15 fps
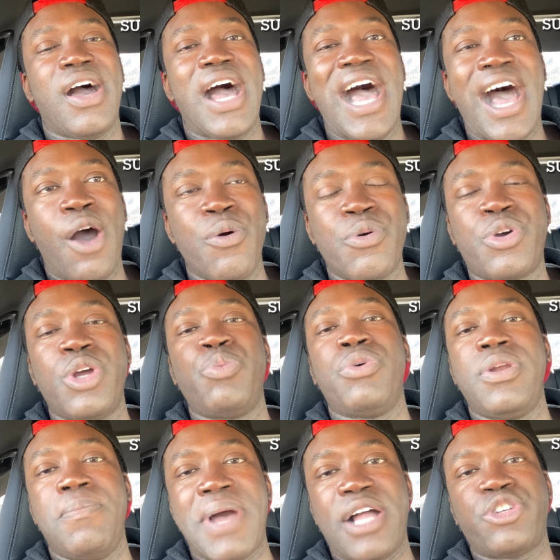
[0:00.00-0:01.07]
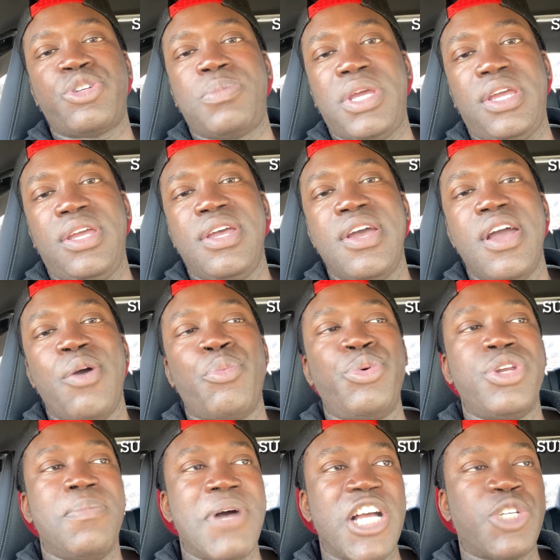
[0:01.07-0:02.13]
how good would the match be? Will
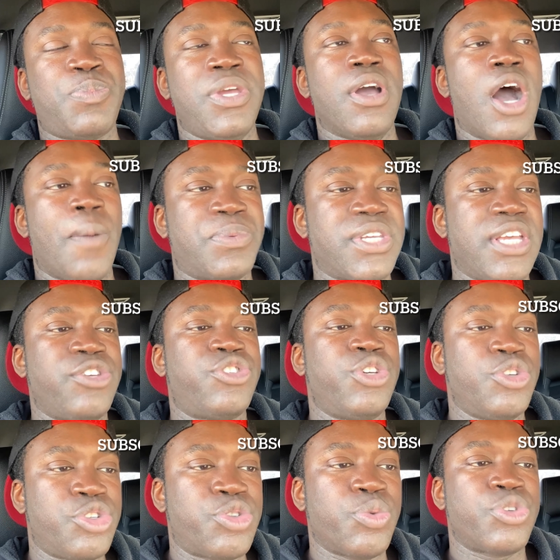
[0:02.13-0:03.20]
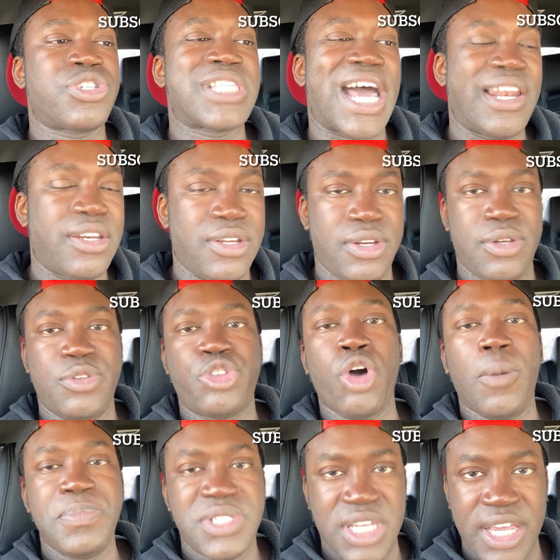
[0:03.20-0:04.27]
the match be up to his usual standard,
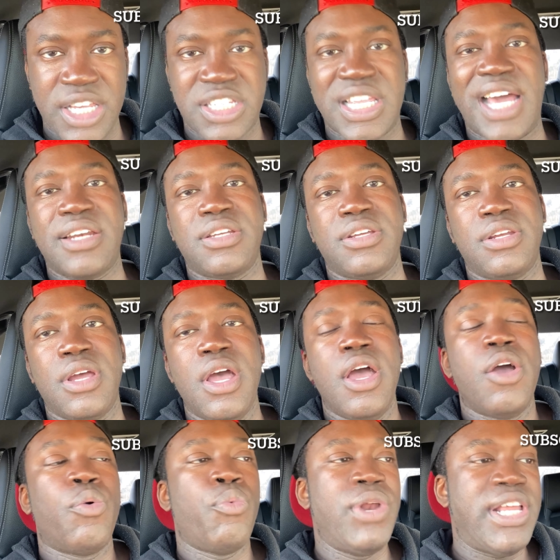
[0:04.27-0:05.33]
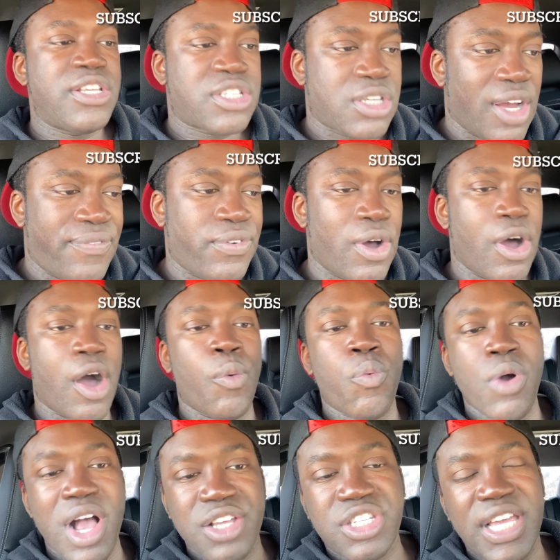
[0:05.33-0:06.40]
top tier standard? Will he suffer a
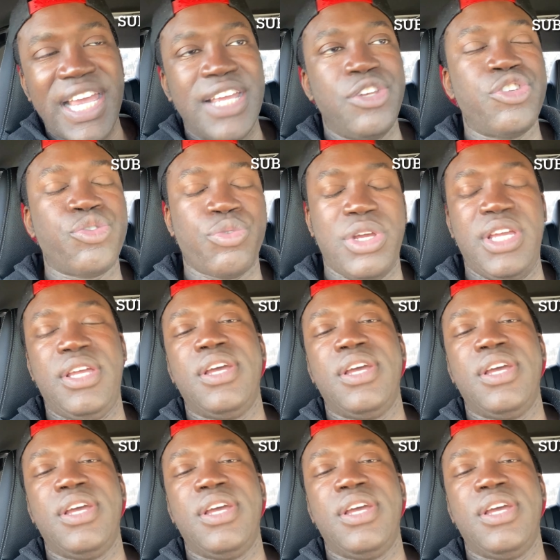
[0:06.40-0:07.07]
worse injury